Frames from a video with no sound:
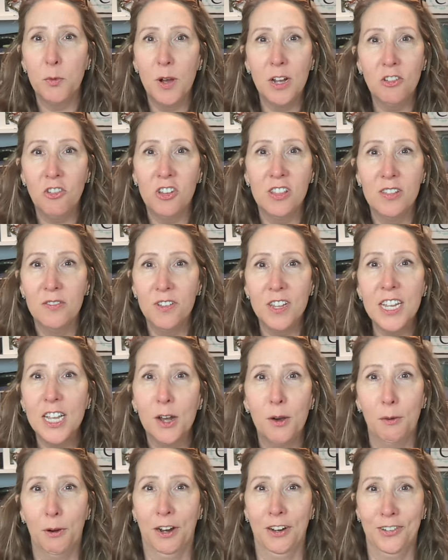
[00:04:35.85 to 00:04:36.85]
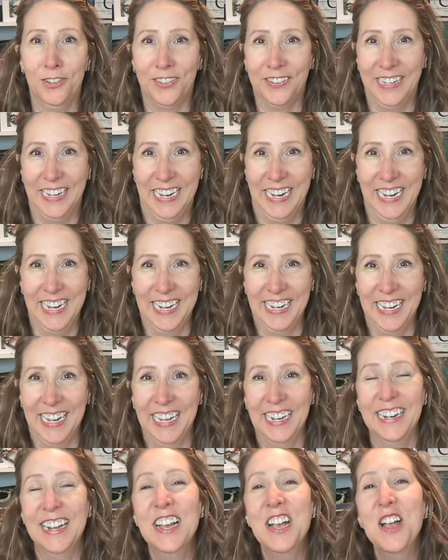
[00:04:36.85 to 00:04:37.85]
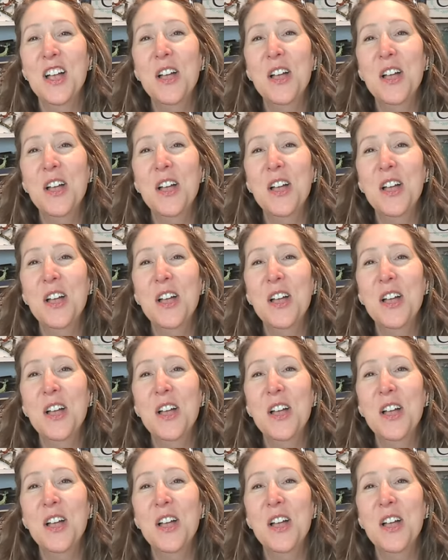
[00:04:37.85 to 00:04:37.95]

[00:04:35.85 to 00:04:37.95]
watching the video were seeing it